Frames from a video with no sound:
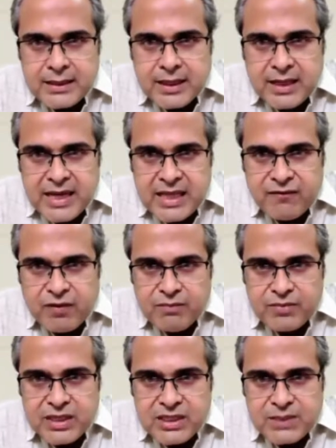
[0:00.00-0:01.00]
The length
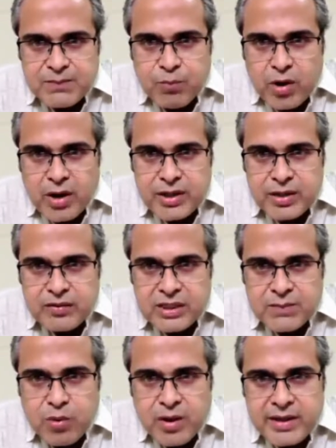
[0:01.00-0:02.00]
from this point to
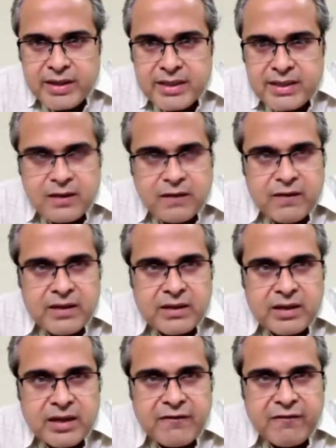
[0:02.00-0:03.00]
this point is roughly
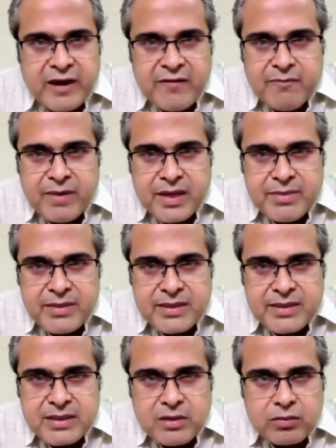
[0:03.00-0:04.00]
35
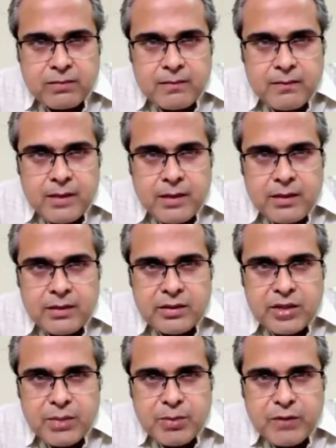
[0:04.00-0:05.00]
millimeters,
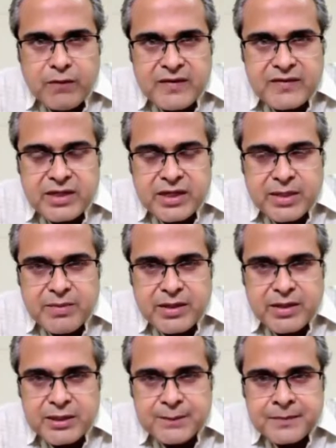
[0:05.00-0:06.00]
3.5
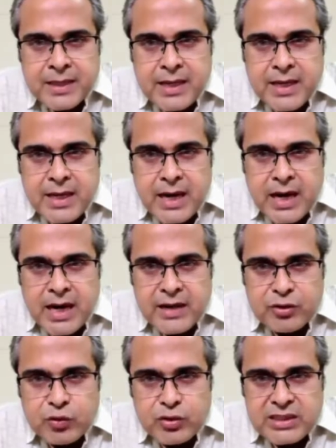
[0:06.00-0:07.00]
centimeters.
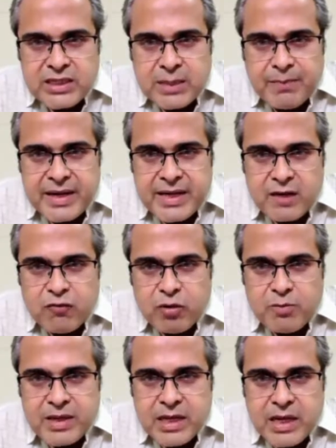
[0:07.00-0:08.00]
And you would say a pedicle
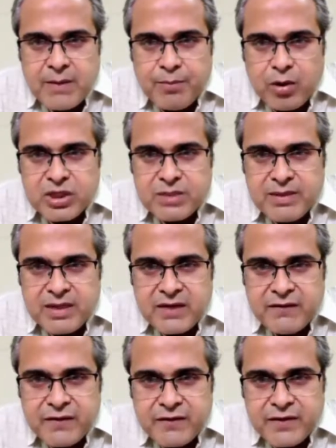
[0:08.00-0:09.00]
would be
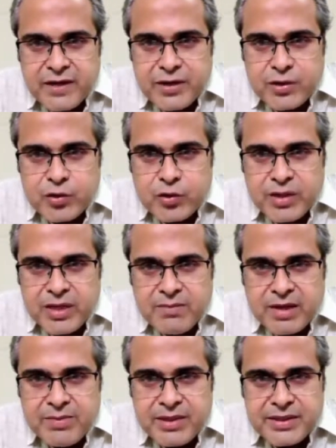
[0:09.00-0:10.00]
approximately 15 to 20
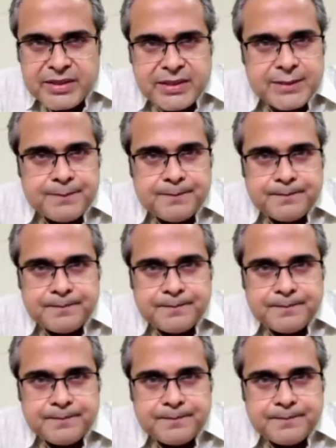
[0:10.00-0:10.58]
millimeters.